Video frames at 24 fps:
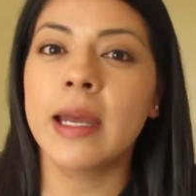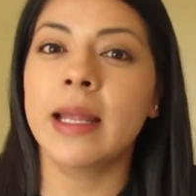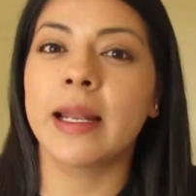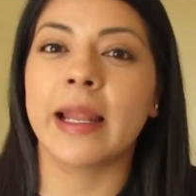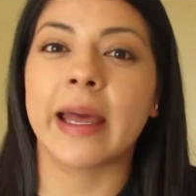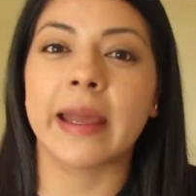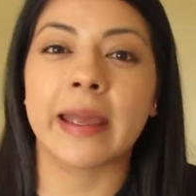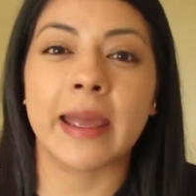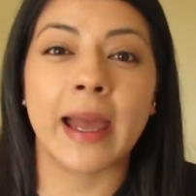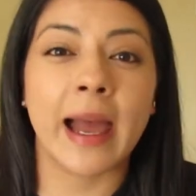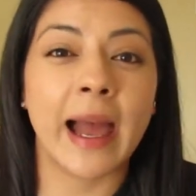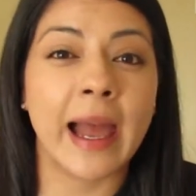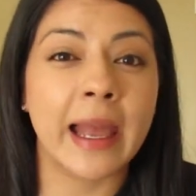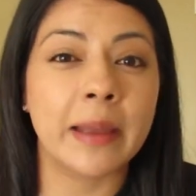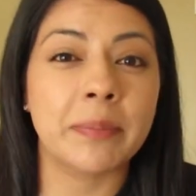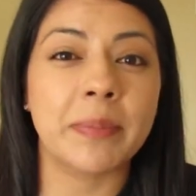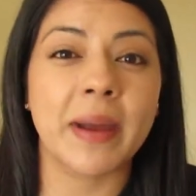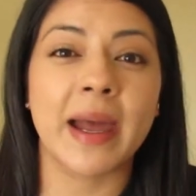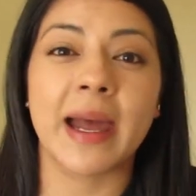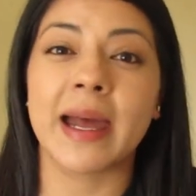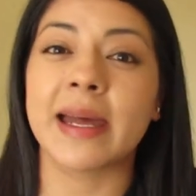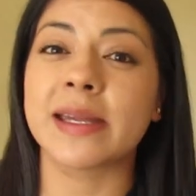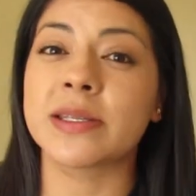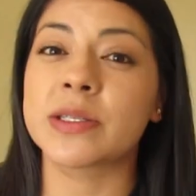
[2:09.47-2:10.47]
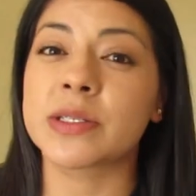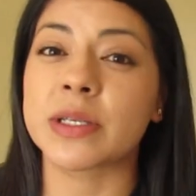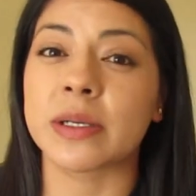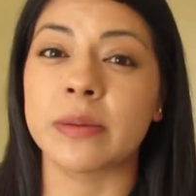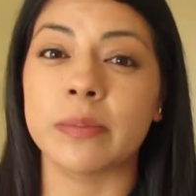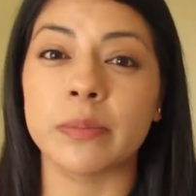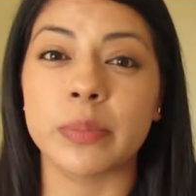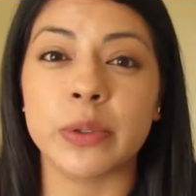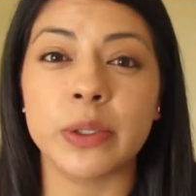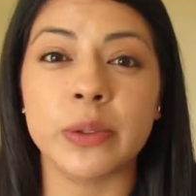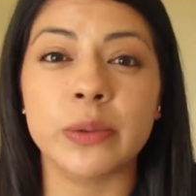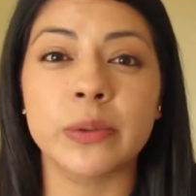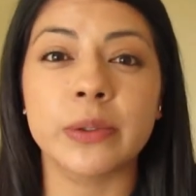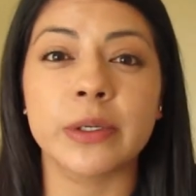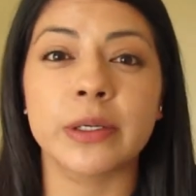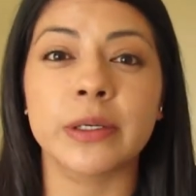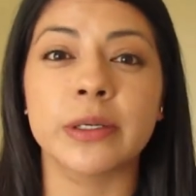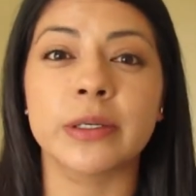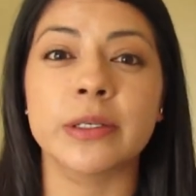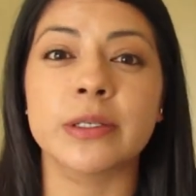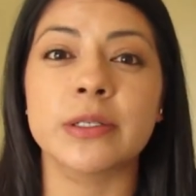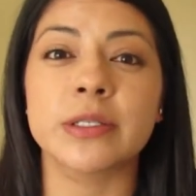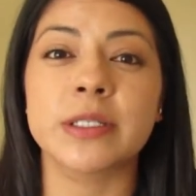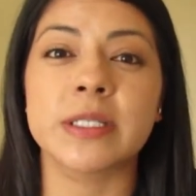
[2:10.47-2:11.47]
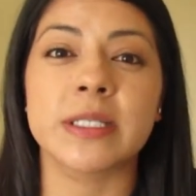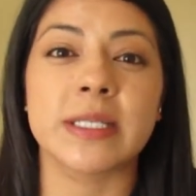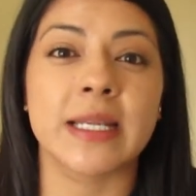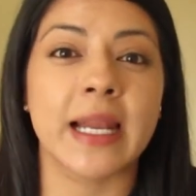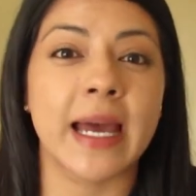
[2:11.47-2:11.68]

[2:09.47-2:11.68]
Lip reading: like iPads, computers,